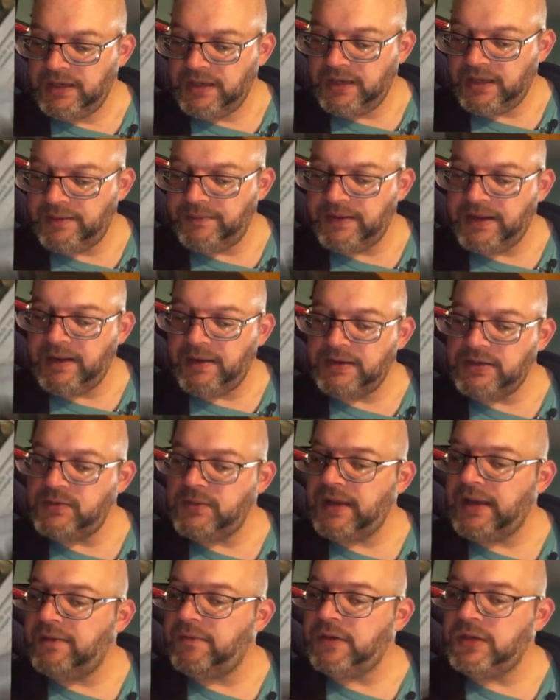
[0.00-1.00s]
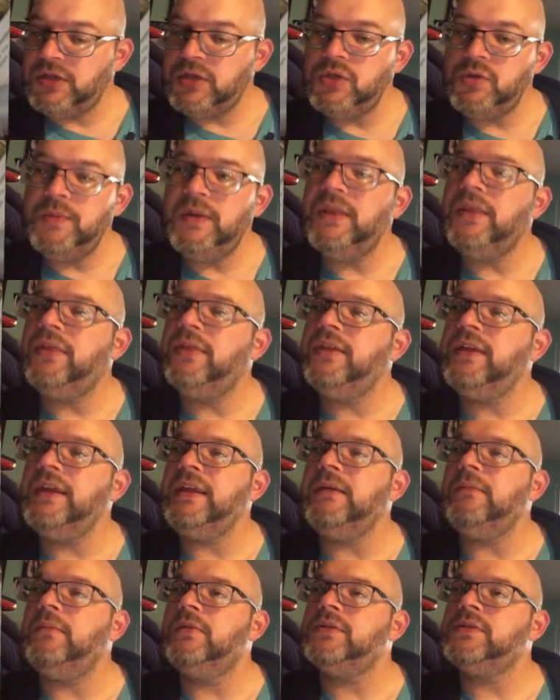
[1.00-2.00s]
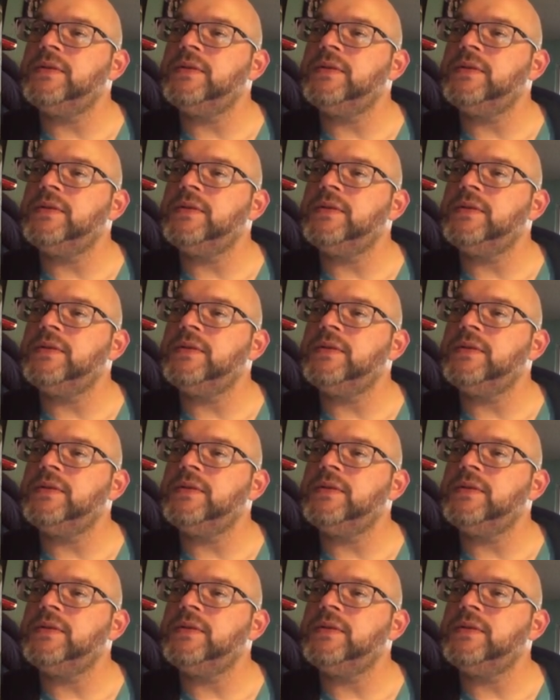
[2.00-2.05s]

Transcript: Now I do have a human theme,